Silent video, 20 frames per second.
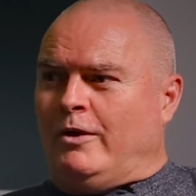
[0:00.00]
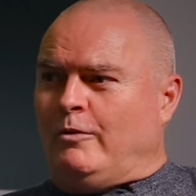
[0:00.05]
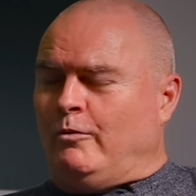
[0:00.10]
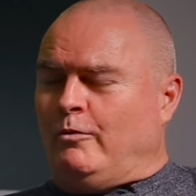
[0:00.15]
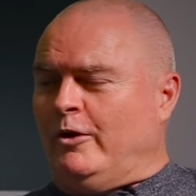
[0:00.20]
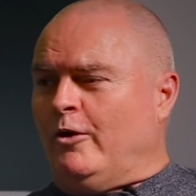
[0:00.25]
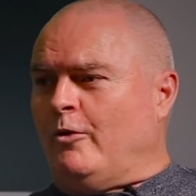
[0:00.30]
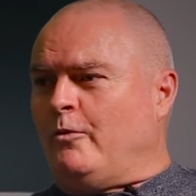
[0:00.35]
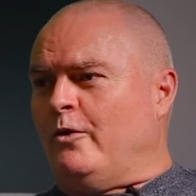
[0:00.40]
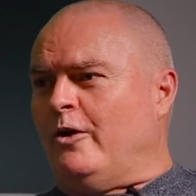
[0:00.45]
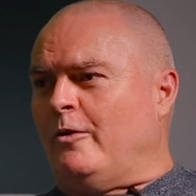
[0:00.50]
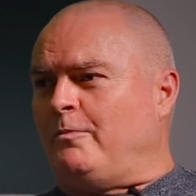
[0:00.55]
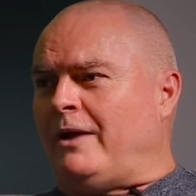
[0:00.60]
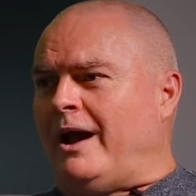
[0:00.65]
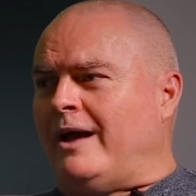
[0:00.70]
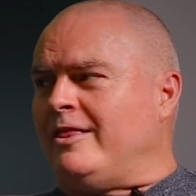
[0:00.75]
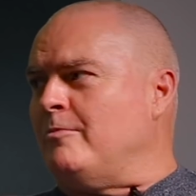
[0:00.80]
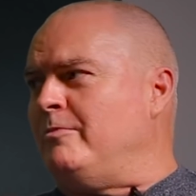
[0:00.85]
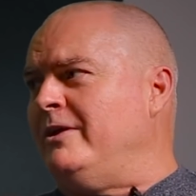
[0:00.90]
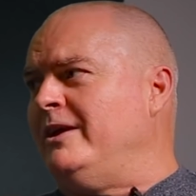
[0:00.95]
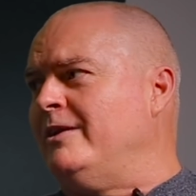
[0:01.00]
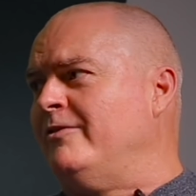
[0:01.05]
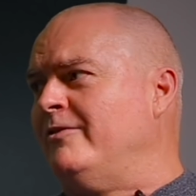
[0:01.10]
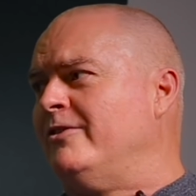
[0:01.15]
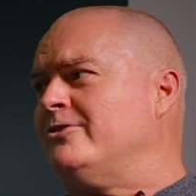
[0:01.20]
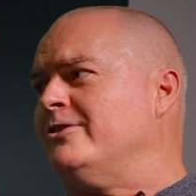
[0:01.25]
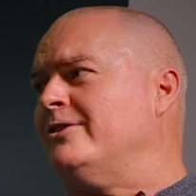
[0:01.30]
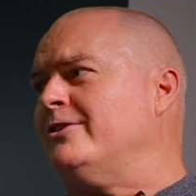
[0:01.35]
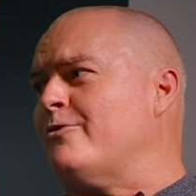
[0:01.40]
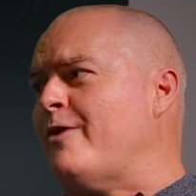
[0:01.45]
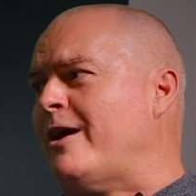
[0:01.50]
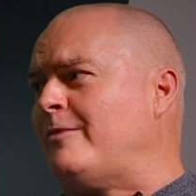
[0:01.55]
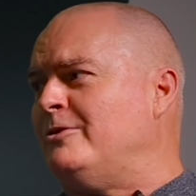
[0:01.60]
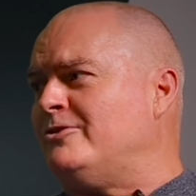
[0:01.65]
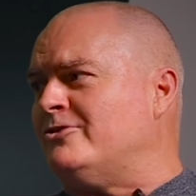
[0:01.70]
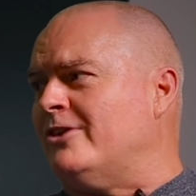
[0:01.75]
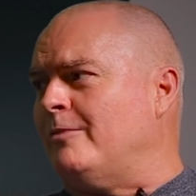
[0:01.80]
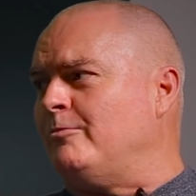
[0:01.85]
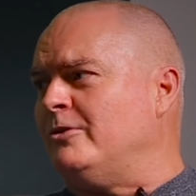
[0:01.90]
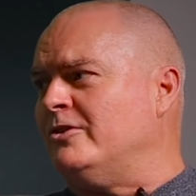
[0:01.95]
we'll play in the B division in the Rugby
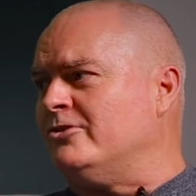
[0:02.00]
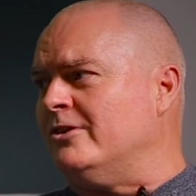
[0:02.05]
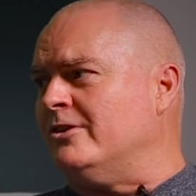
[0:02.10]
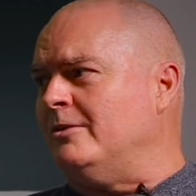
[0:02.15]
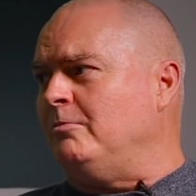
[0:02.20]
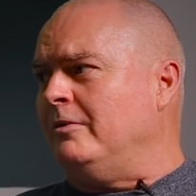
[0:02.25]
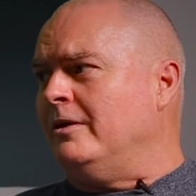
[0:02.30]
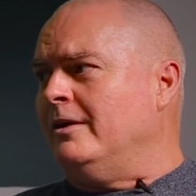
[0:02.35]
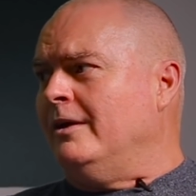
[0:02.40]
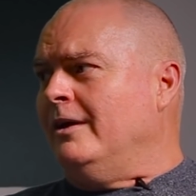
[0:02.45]
Championship